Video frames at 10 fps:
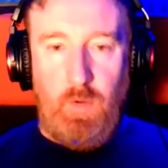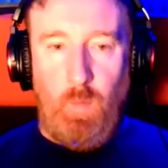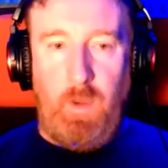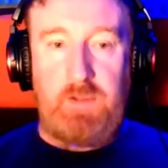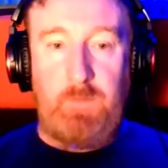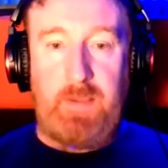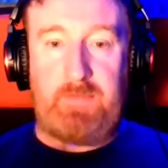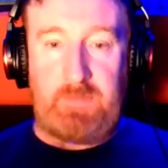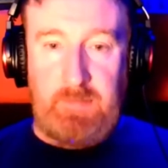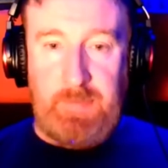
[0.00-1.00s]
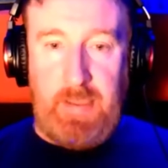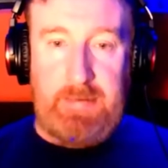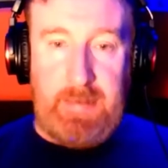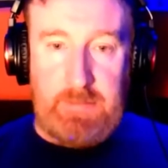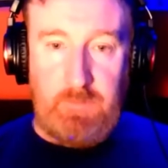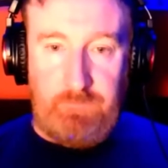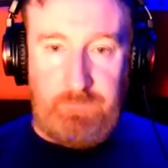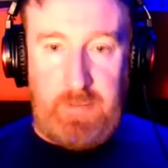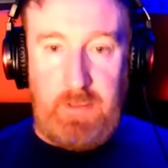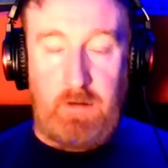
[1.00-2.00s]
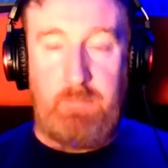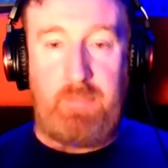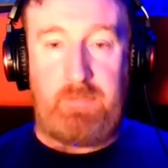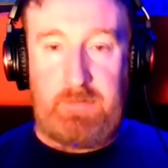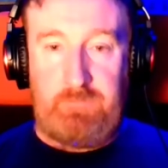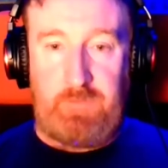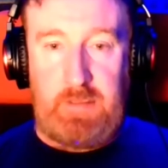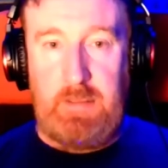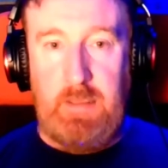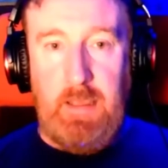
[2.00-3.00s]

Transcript: where you basically pay an annual fee or a monthly fee